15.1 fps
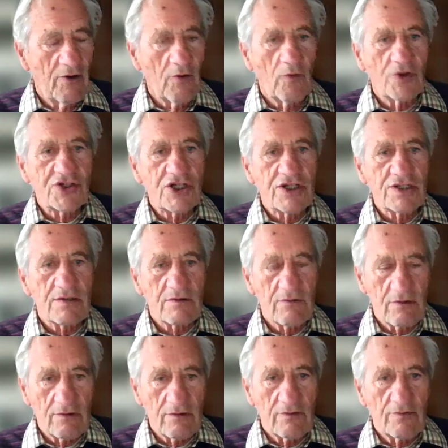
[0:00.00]
which is
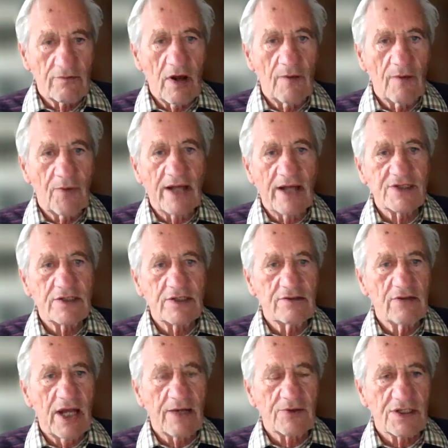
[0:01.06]
applying to
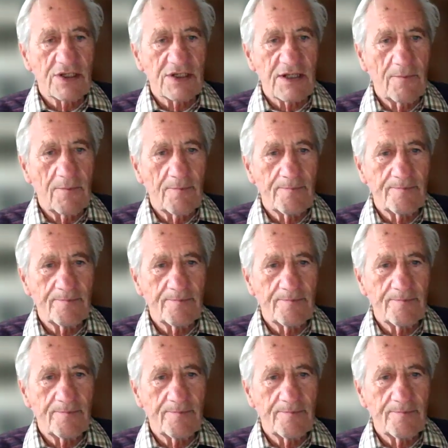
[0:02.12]
do languages.